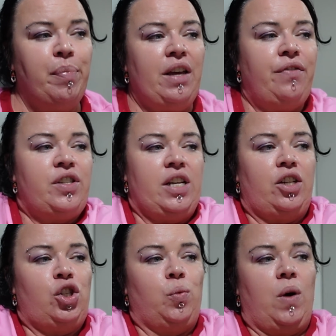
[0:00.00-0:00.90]
Beef
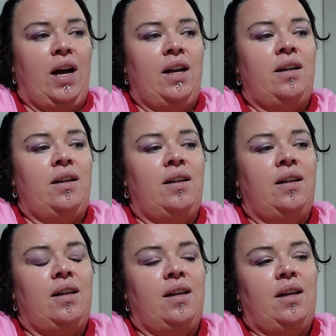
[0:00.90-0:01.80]
Szechuan.
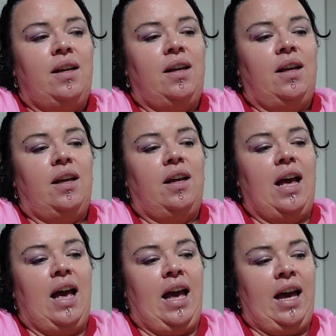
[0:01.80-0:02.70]

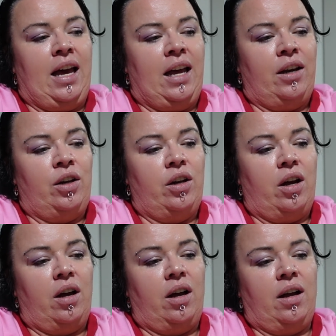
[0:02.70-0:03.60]
And
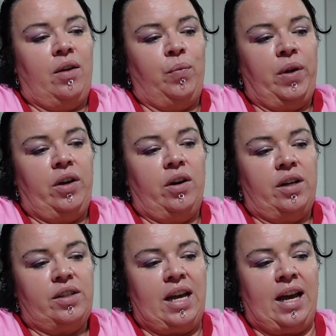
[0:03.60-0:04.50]
we
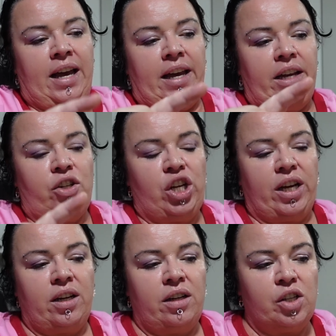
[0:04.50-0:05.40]
got a
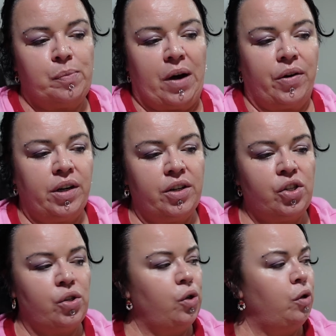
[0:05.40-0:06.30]
chicken and asparagus
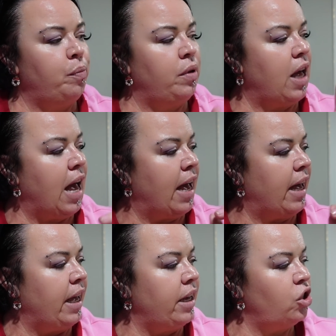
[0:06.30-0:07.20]
soup,
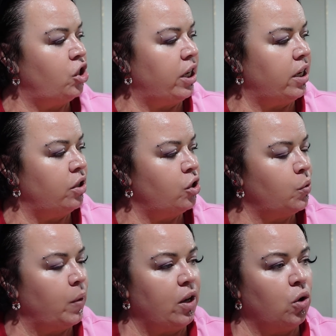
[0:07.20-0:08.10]
a chicken and
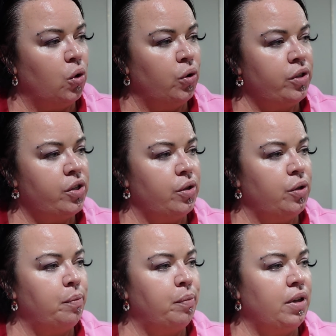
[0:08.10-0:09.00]
sweet corn
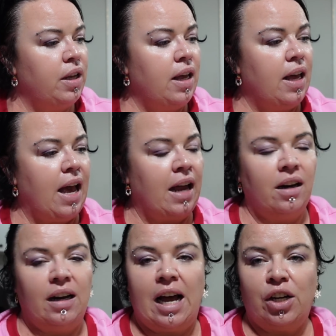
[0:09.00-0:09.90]
soup, and
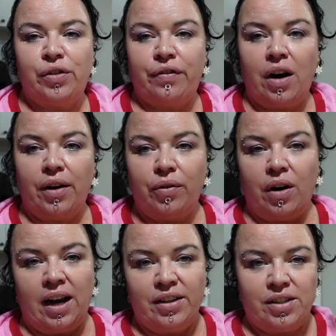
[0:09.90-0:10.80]
a large fried rice.